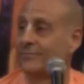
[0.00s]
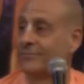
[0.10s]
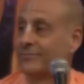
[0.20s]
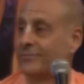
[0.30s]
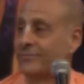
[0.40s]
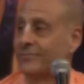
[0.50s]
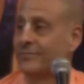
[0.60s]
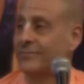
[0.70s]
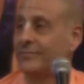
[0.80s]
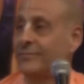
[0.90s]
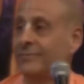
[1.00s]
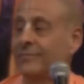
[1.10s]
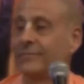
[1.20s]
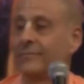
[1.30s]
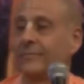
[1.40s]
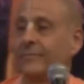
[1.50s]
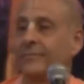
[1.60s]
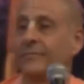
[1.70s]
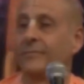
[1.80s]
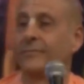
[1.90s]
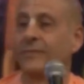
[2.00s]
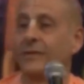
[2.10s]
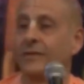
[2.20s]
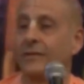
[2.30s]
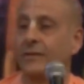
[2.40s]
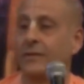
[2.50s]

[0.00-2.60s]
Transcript: [no speech]